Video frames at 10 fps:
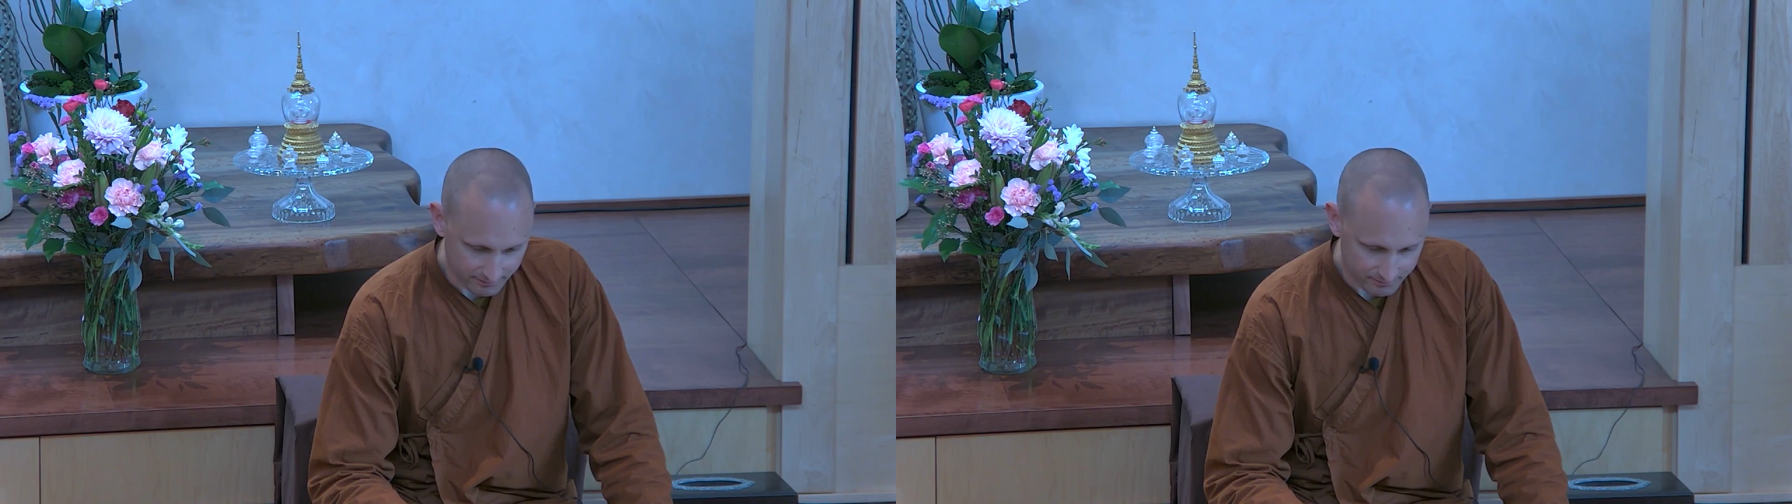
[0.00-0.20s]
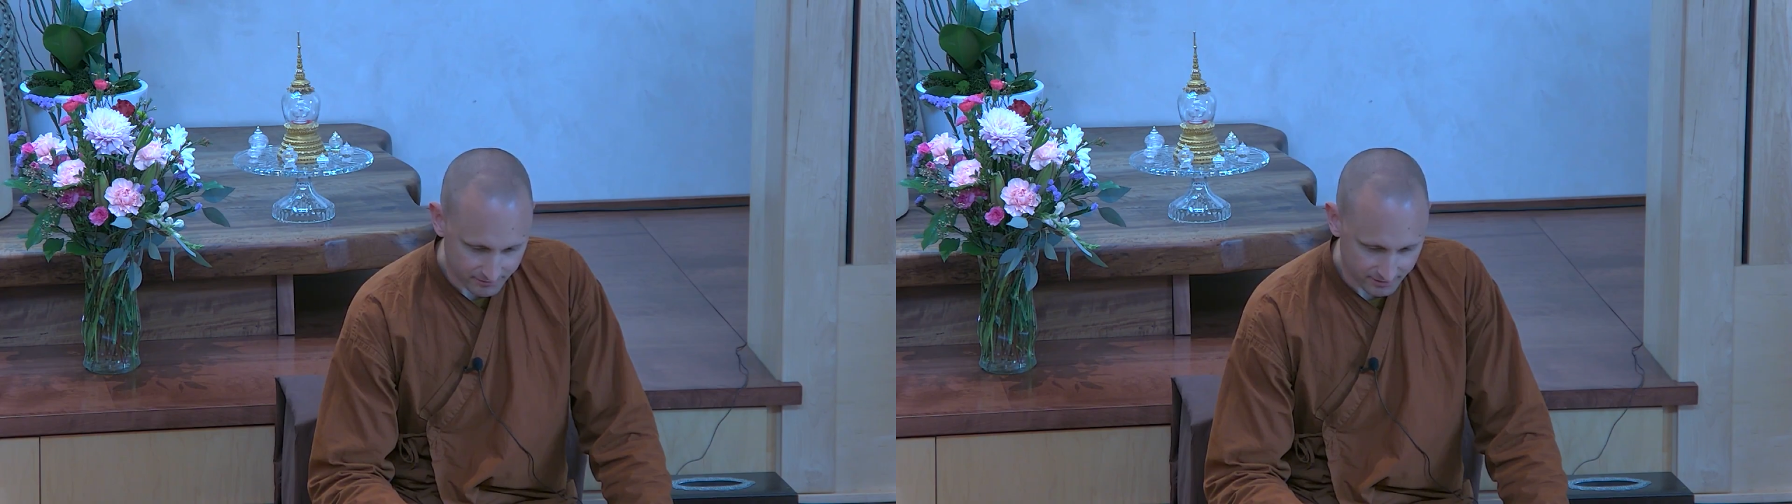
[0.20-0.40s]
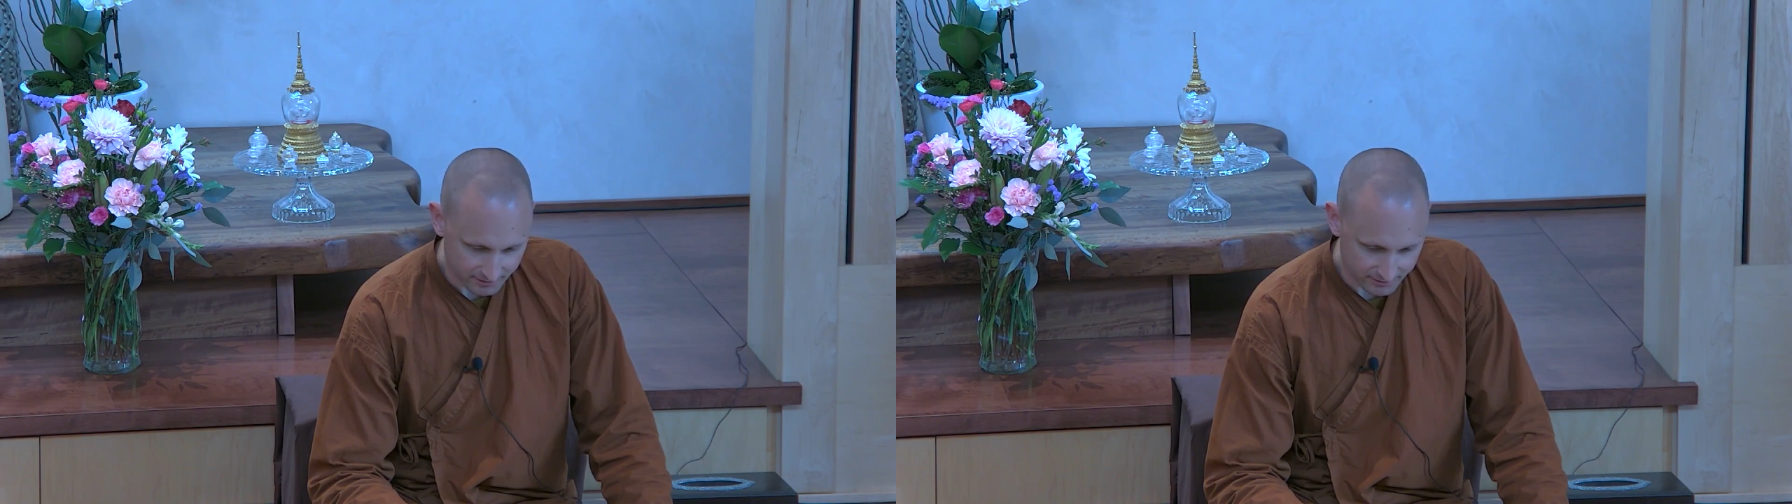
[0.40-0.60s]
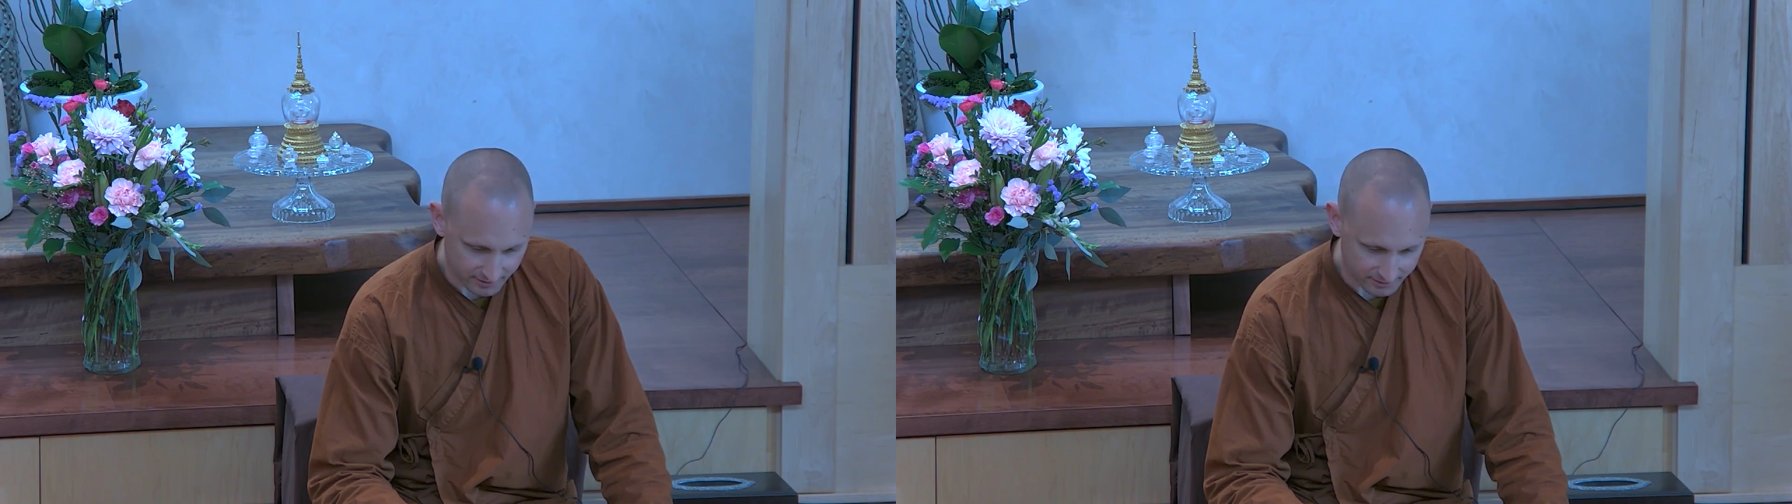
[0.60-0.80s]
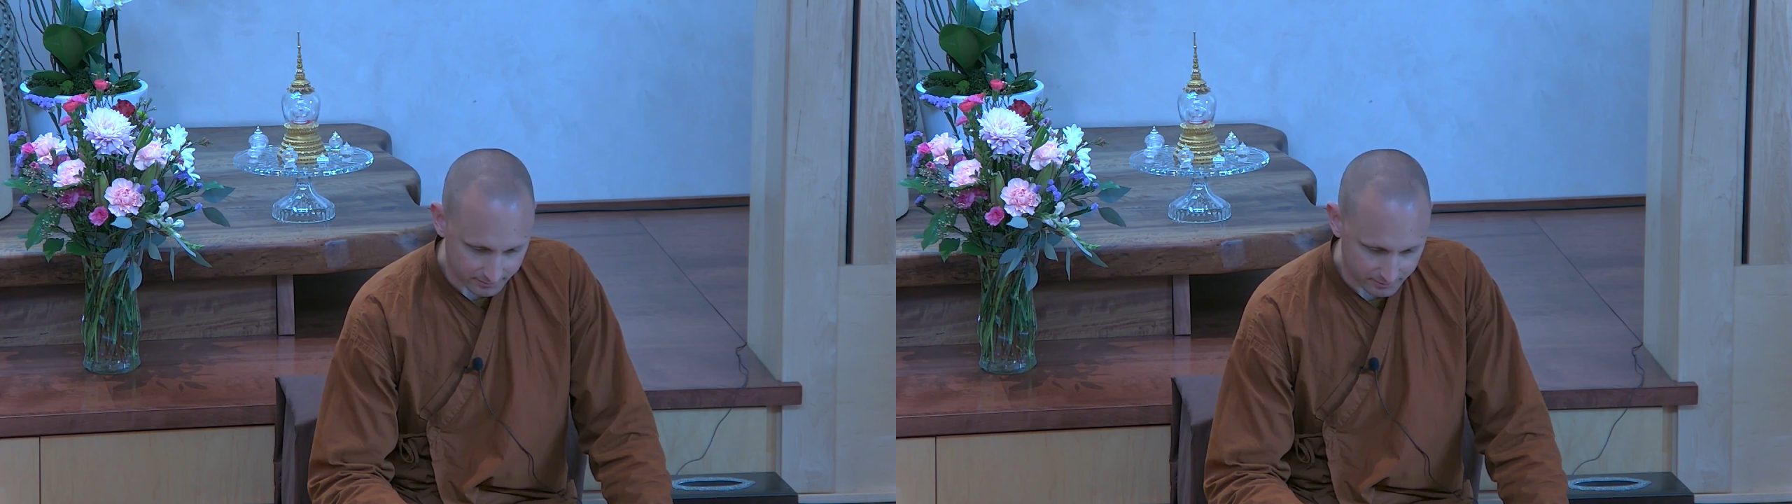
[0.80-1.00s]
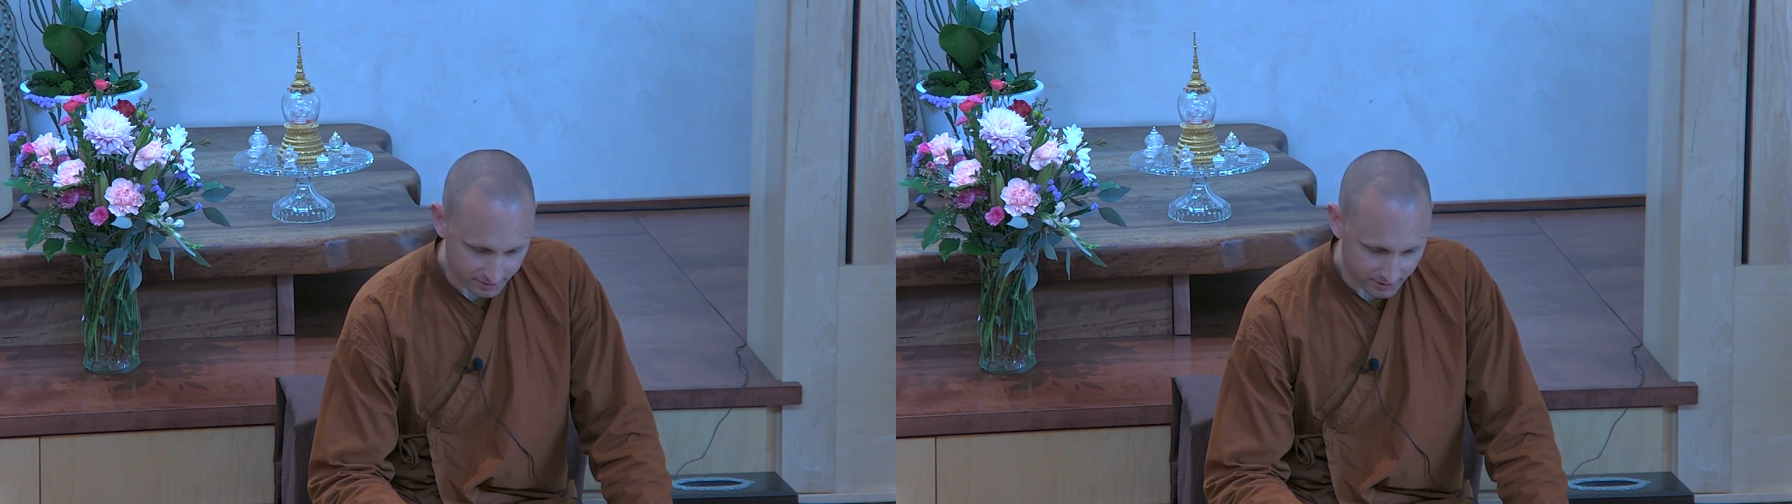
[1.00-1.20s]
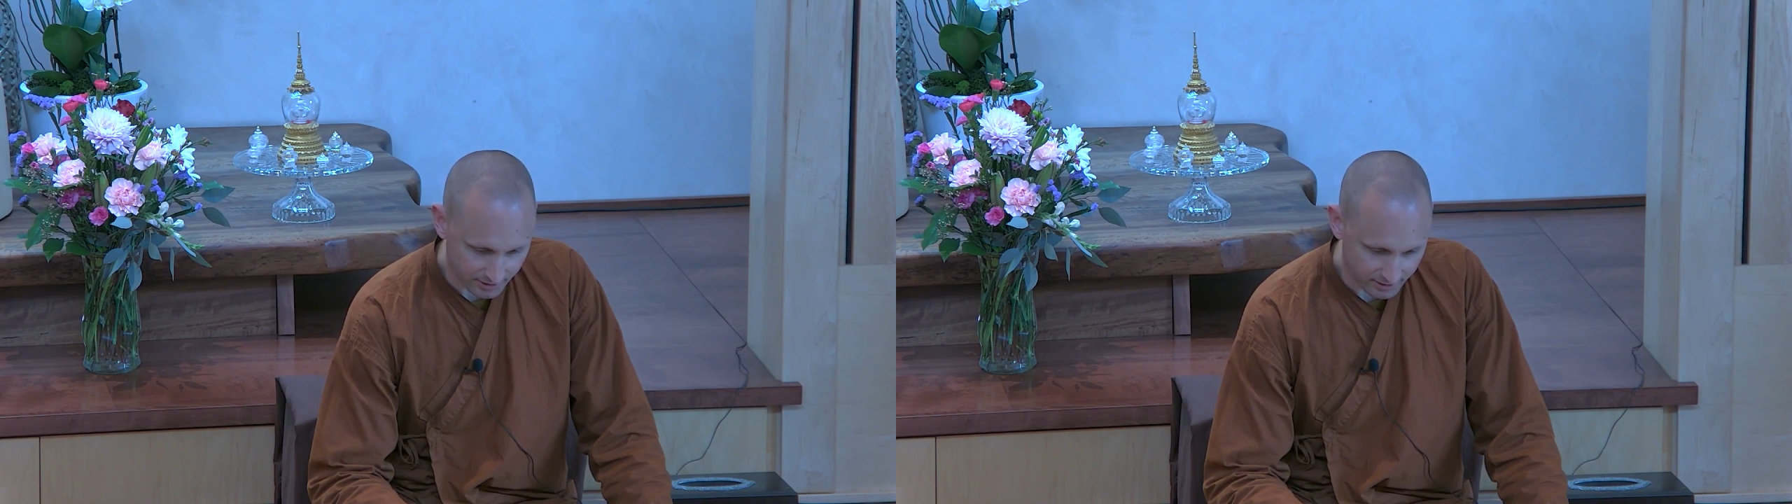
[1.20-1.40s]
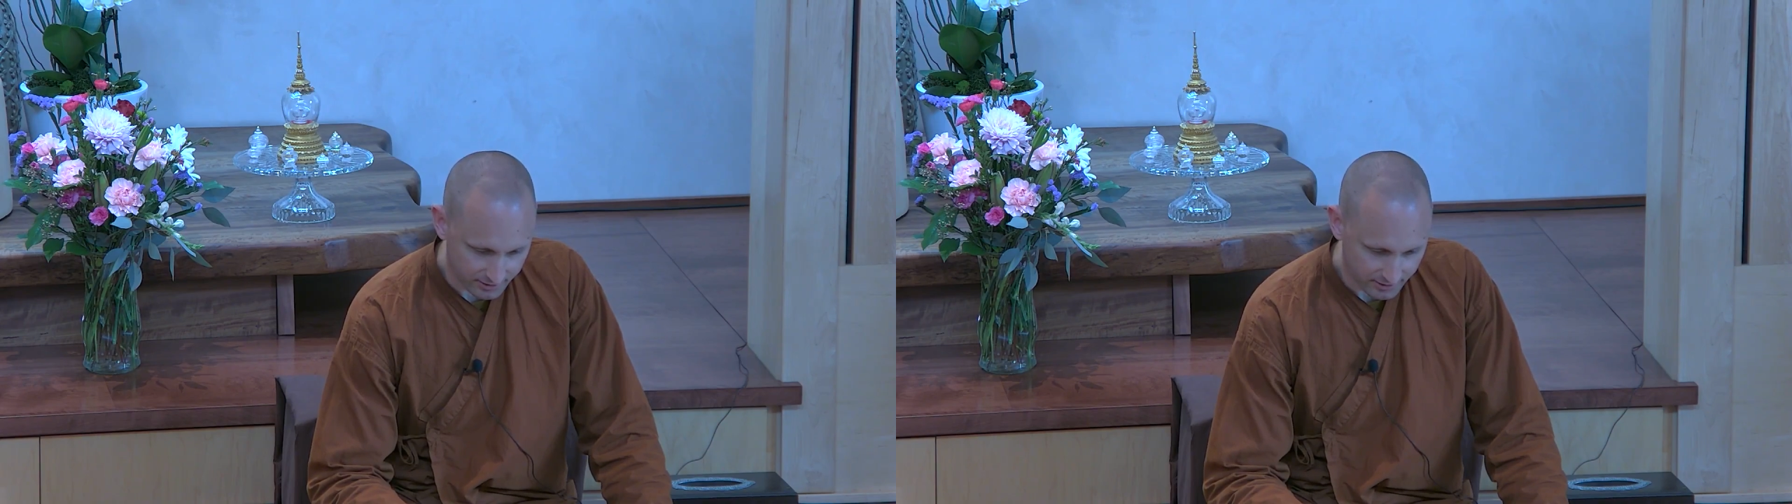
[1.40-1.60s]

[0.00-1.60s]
He does not comply.